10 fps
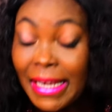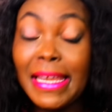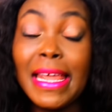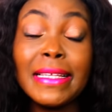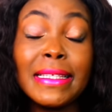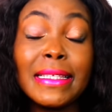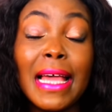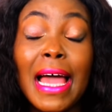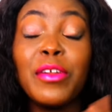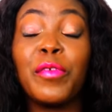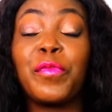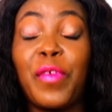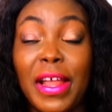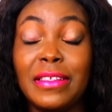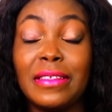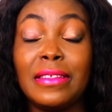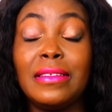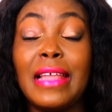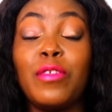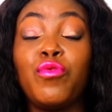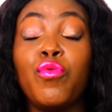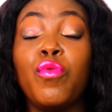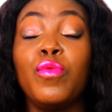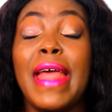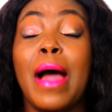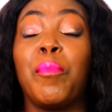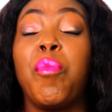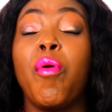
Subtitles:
These kind of friends, they are